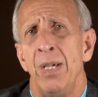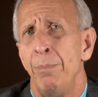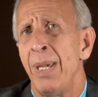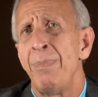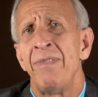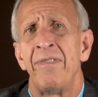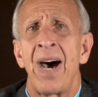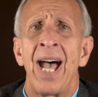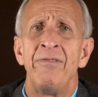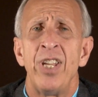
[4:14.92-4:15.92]
maybe
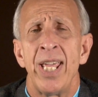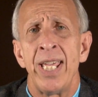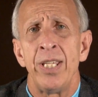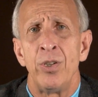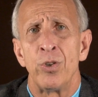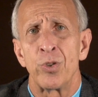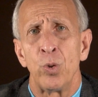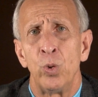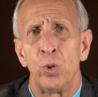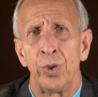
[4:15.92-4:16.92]
5 to 8 years
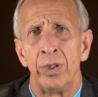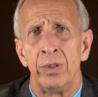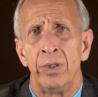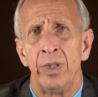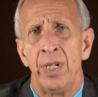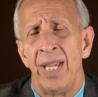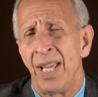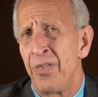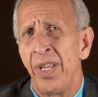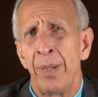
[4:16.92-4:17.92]
old,
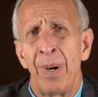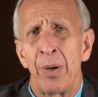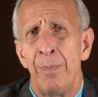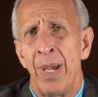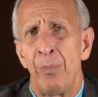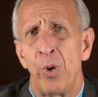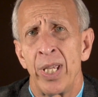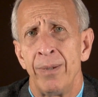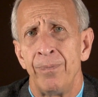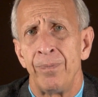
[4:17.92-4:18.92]
and think about a
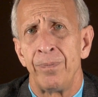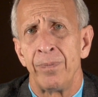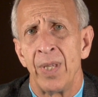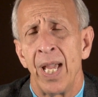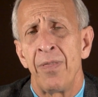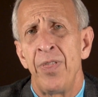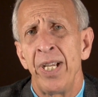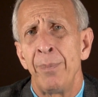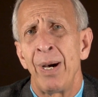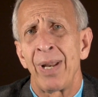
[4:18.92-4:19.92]
memory. And think
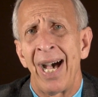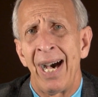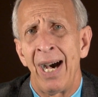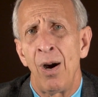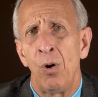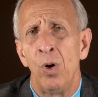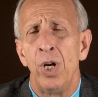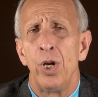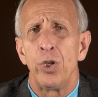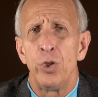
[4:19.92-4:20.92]
about how
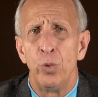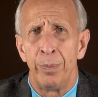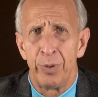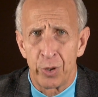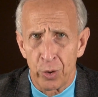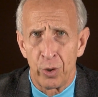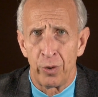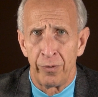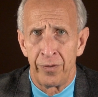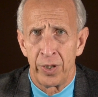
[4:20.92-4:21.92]
you
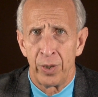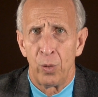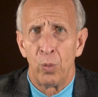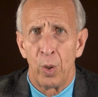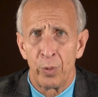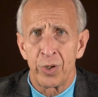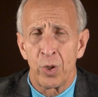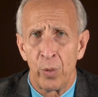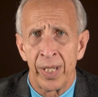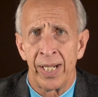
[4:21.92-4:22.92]
observed what was
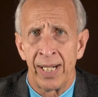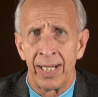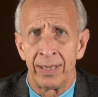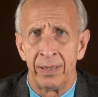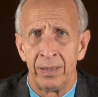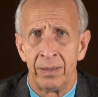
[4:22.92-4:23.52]
going on.